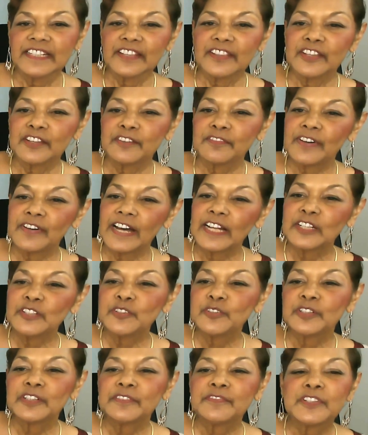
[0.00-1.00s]
The
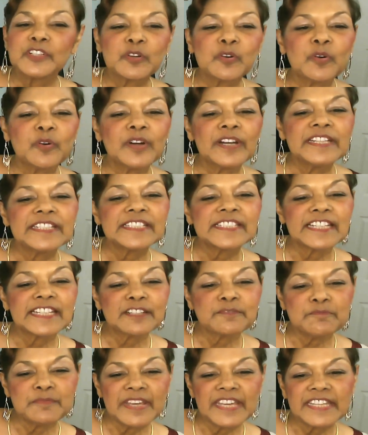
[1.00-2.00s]
value of the coins
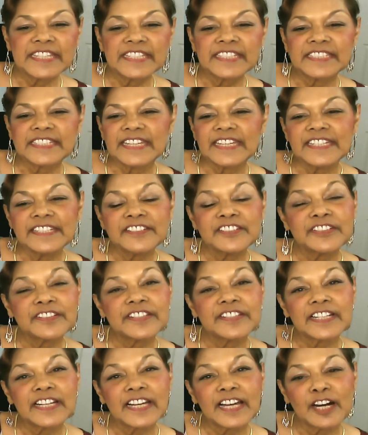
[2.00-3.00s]
that make it into
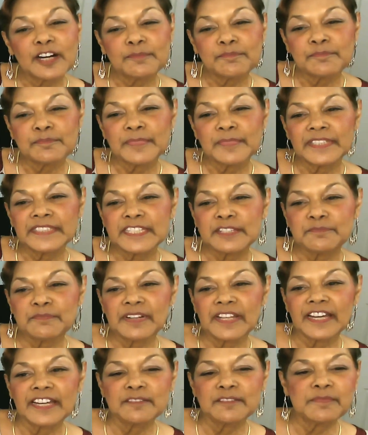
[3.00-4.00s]
the cup
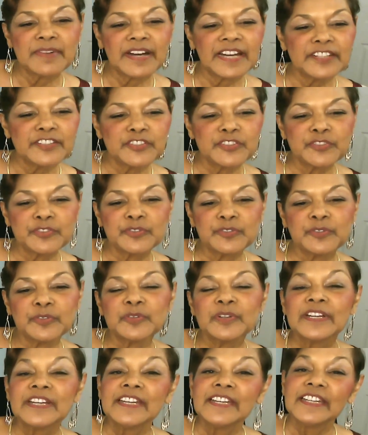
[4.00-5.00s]
multiplied by 2
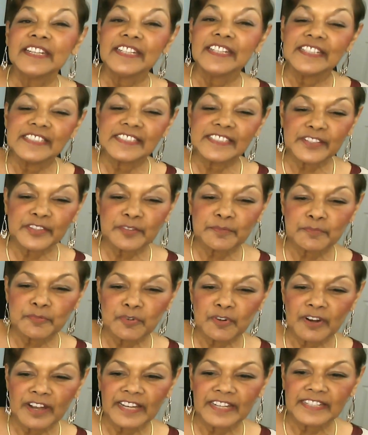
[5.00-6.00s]
is the
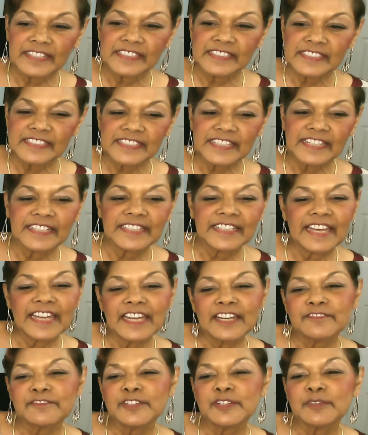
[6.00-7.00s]
prize, and
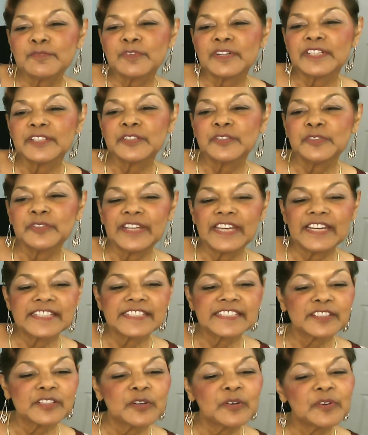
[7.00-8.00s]
everyone who gets
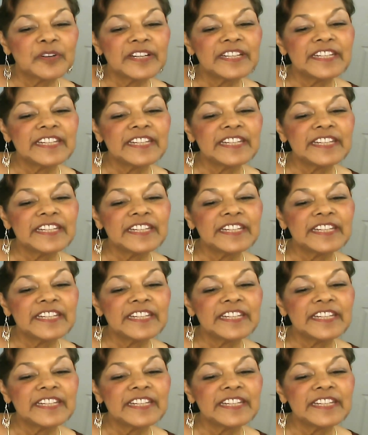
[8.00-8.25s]
a coin